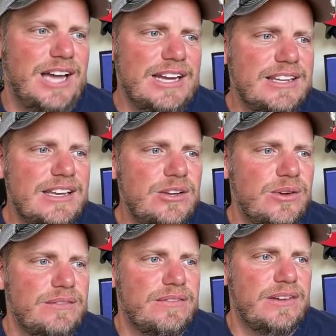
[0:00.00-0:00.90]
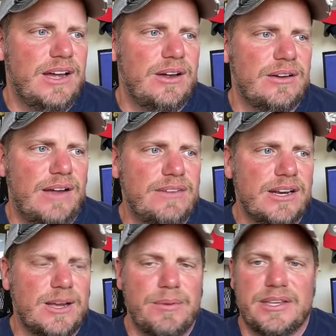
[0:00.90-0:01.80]
I did do, a, uh,
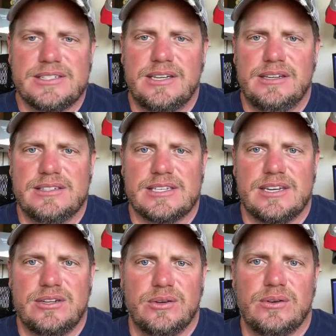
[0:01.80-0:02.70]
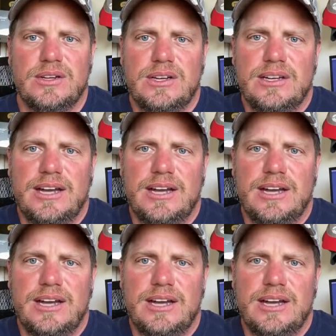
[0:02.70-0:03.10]
I've done a couple things in the sixty-two.